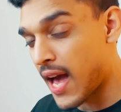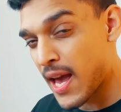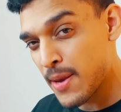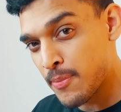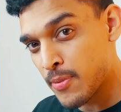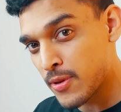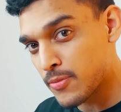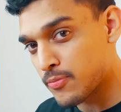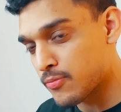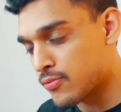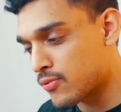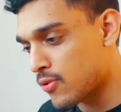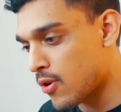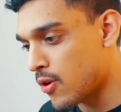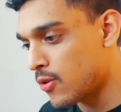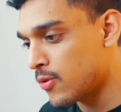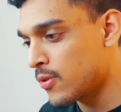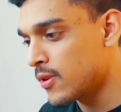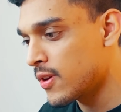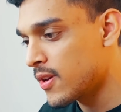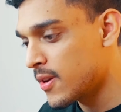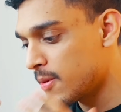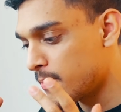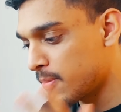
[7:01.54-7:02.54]
iPad
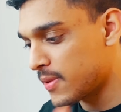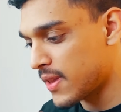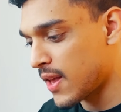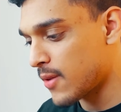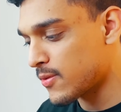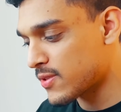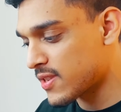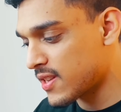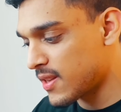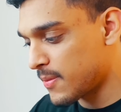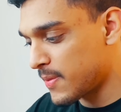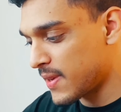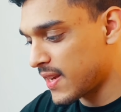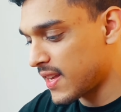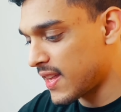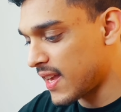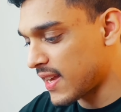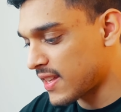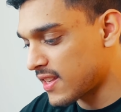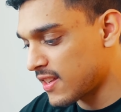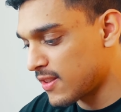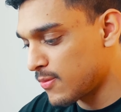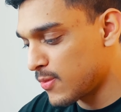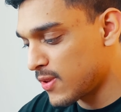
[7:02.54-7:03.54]
Pro, but now it's going to be
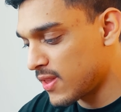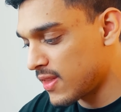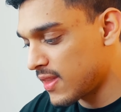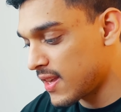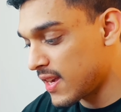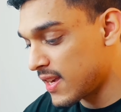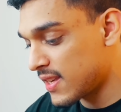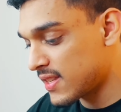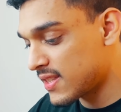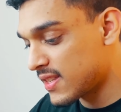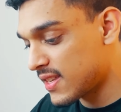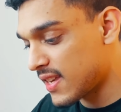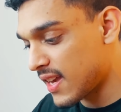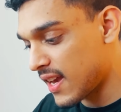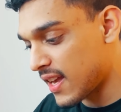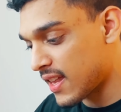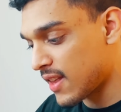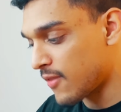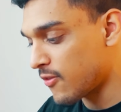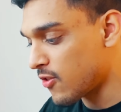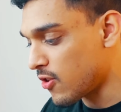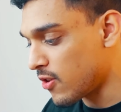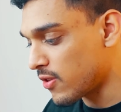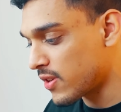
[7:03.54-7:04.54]
connected with this, and
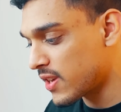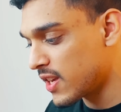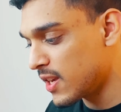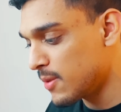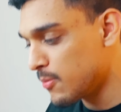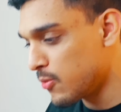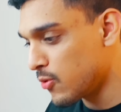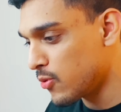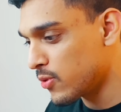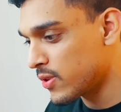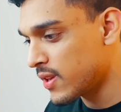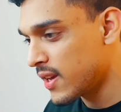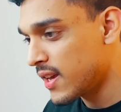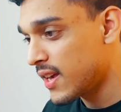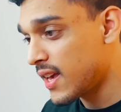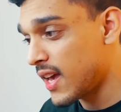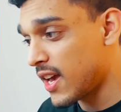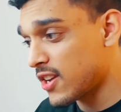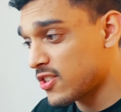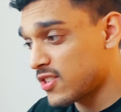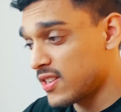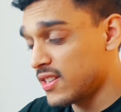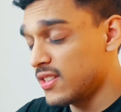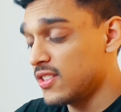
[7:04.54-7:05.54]
I've got a keyboard.
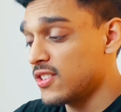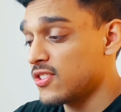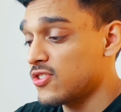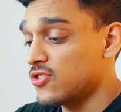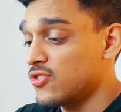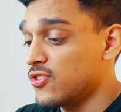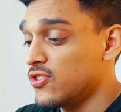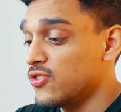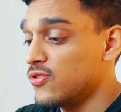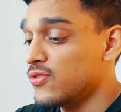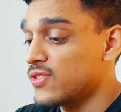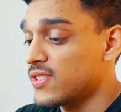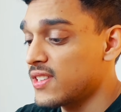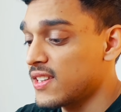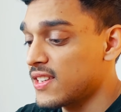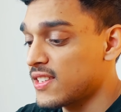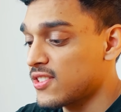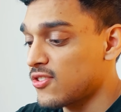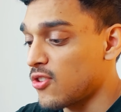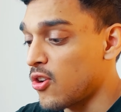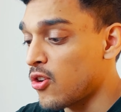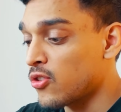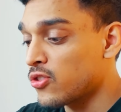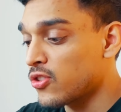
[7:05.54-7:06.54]
Actually, I can use
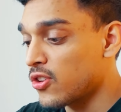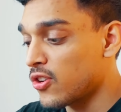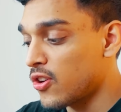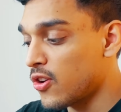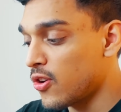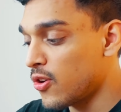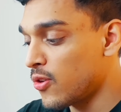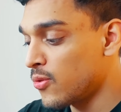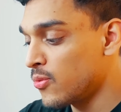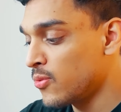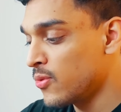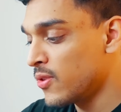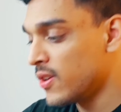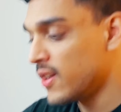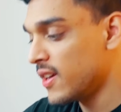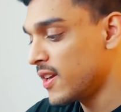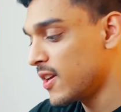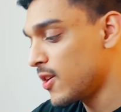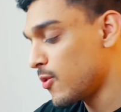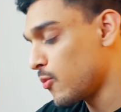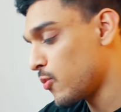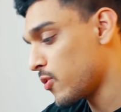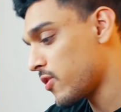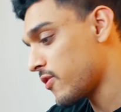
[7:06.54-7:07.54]
this on the go
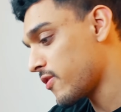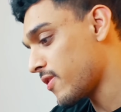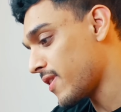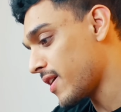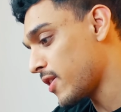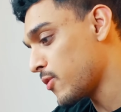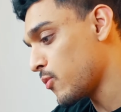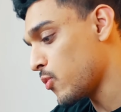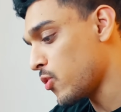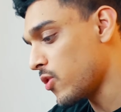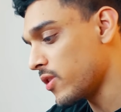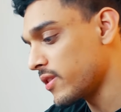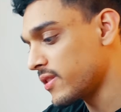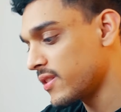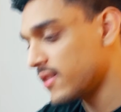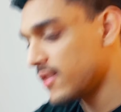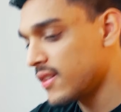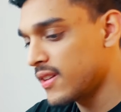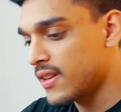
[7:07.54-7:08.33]
wherever I want.